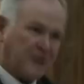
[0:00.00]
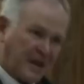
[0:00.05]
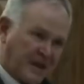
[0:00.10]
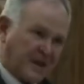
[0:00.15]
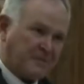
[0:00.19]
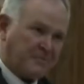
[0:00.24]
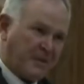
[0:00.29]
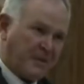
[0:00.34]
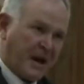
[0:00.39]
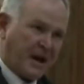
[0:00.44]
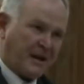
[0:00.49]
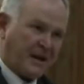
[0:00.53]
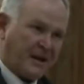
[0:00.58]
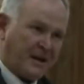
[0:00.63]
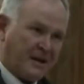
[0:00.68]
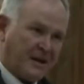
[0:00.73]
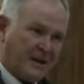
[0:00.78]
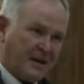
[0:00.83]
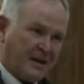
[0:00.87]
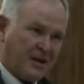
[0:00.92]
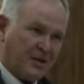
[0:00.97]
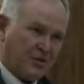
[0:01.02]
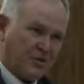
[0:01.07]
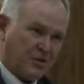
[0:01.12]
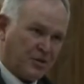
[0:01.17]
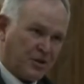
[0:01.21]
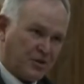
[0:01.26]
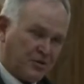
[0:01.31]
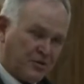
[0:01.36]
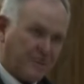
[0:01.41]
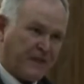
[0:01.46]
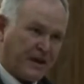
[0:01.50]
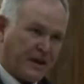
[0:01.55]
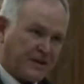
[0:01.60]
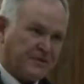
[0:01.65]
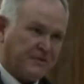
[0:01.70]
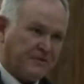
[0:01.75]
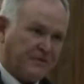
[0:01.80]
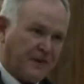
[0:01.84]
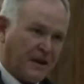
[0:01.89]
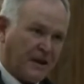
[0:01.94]
to take it back to the two
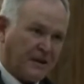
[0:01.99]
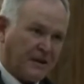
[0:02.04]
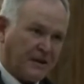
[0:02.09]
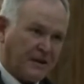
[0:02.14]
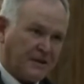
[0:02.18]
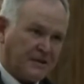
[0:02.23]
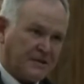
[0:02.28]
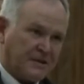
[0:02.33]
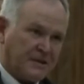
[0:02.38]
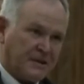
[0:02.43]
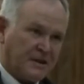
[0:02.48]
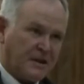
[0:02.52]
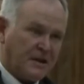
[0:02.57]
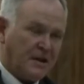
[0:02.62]
factual findings.